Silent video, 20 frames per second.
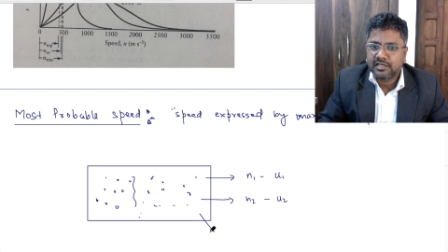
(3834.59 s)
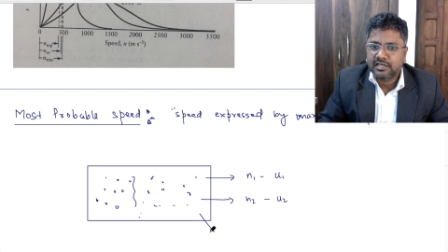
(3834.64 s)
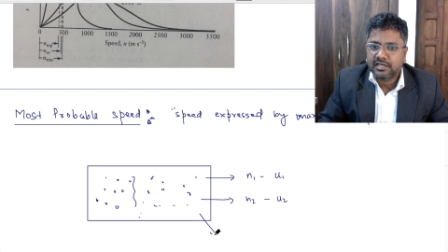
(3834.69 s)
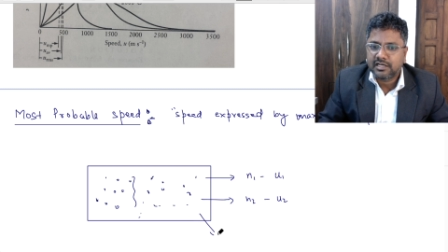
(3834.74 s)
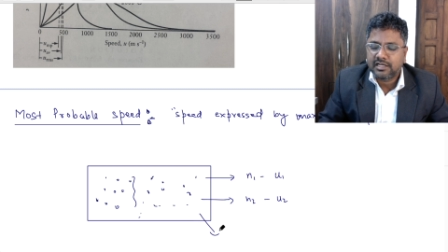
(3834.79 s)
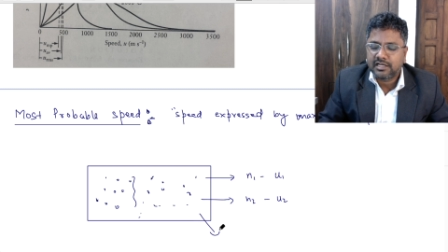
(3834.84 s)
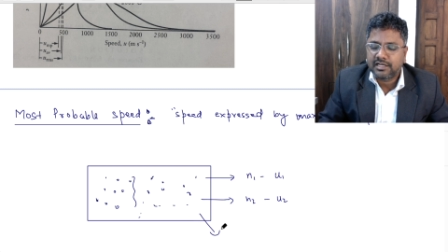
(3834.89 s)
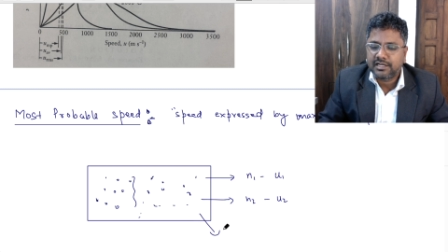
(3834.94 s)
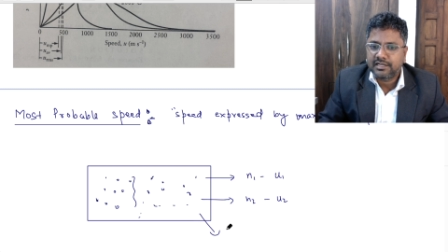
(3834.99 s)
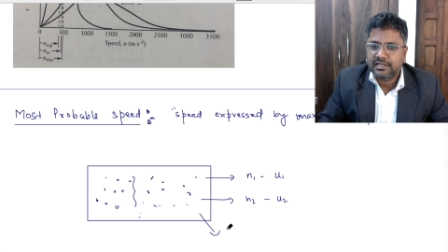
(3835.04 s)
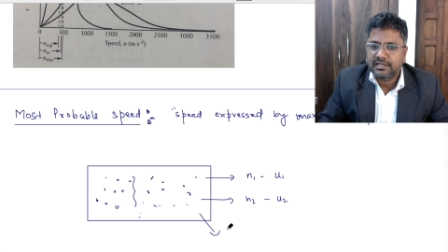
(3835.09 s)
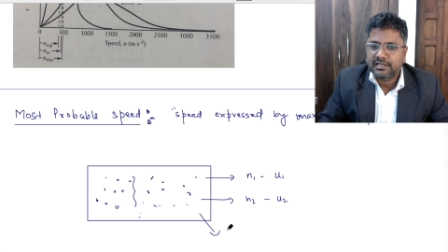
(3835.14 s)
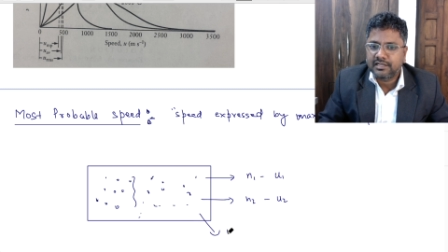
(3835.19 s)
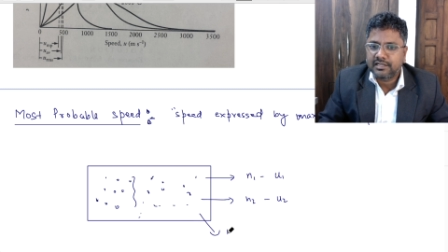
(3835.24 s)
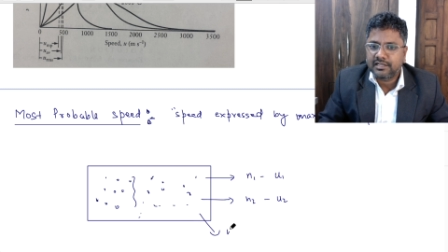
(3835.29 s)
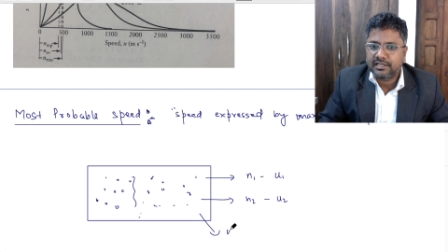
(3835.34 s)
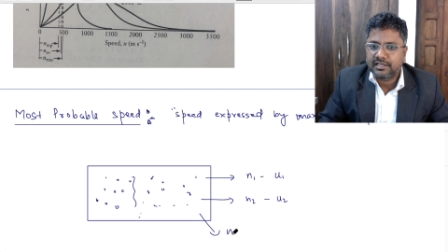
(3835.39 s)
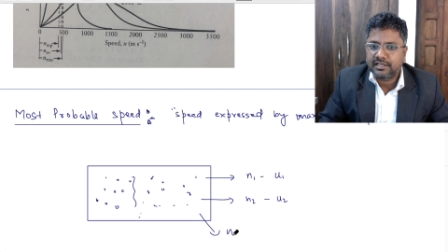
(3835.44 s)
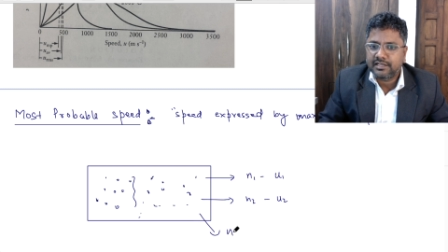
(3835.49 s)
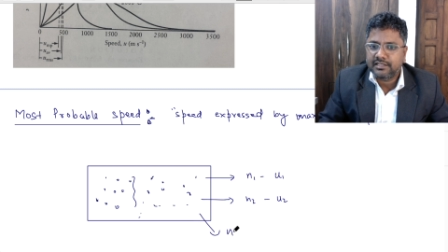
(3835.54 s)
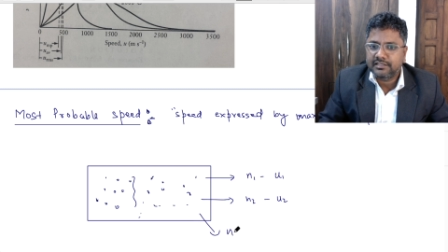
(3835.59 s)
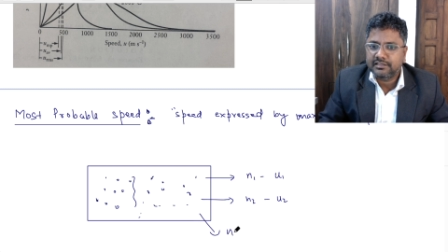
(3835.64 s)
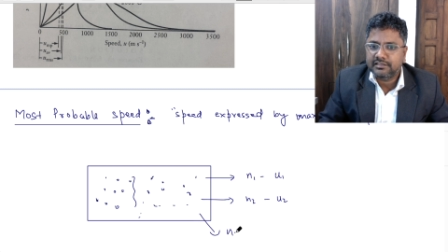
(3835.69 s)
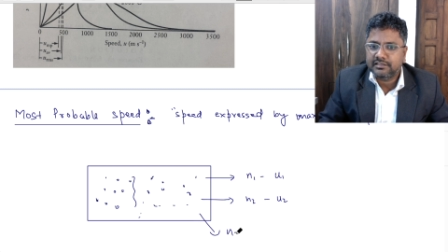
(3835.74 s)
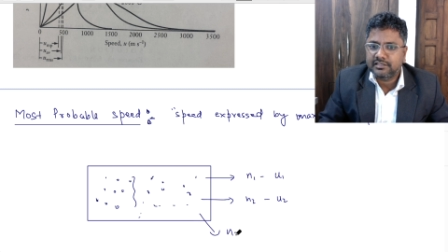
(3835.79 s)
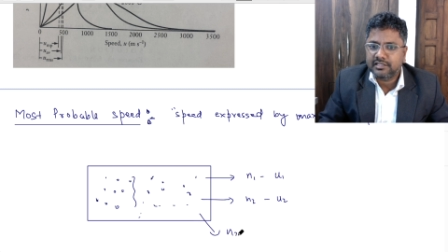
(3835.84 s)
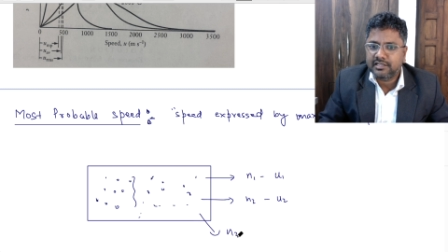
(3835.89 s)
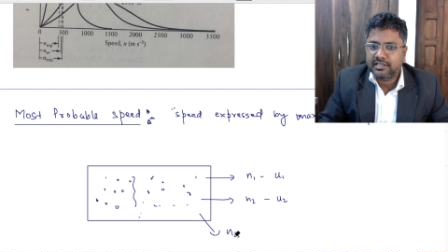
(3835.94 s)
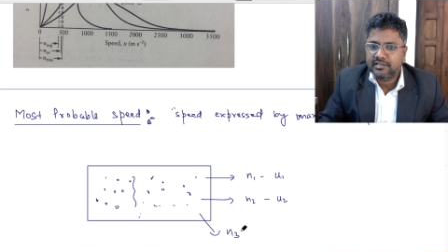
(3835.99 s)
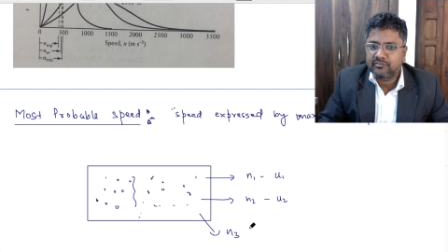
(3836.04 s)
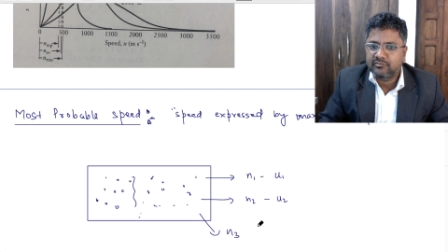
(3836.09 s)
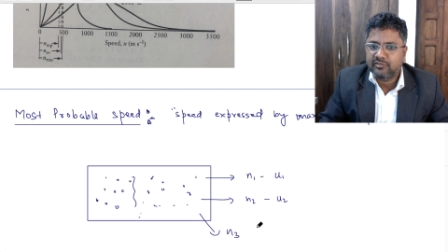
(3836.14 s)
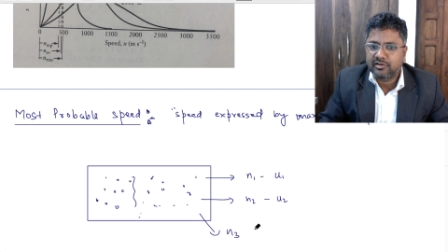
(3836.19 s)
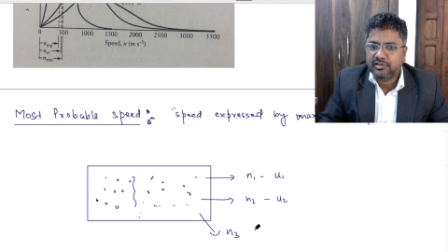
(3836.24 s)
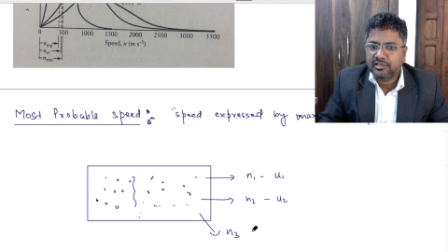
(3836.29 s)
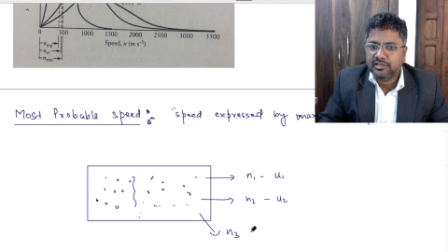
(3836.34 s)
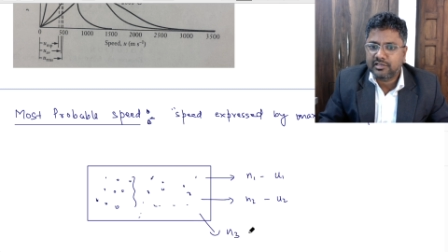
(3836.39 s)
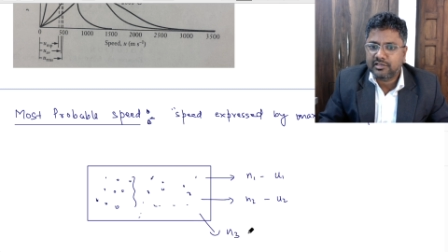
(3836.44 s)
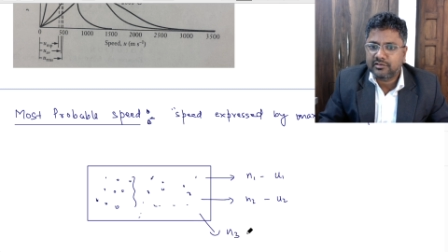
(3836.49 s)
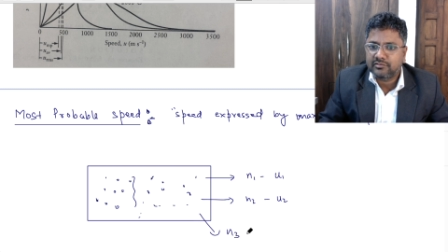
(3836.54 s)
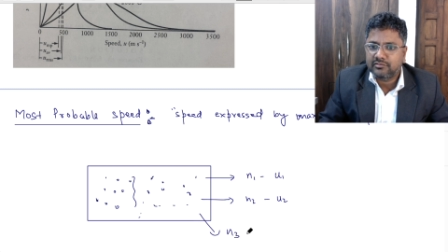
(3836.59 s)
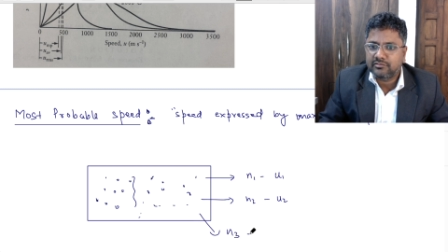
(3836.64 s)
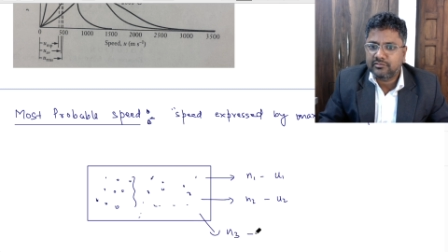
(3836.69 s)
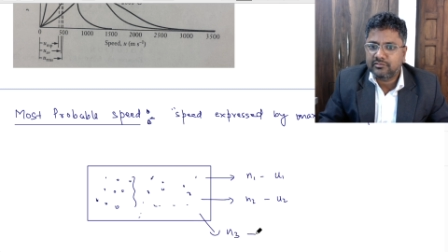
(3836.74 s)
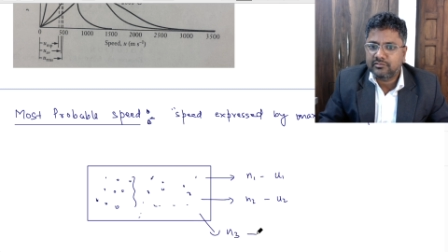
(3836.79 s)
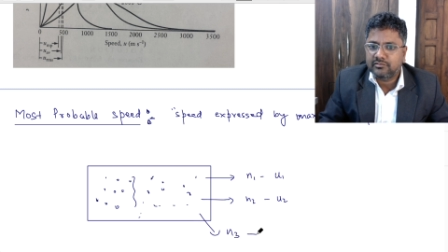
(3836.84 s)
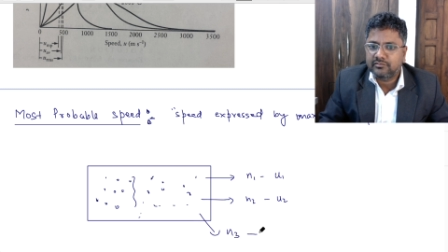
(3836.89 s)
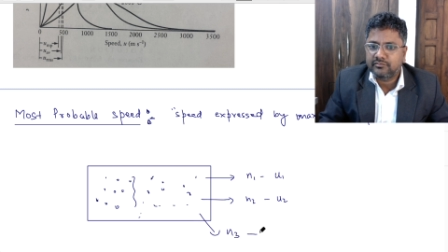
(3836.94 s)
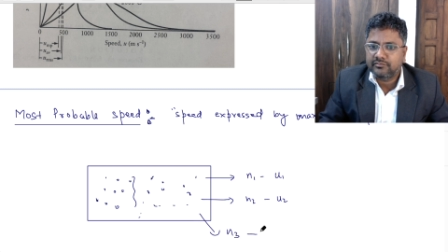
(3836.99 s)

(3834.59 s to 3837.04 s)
and n3 molecule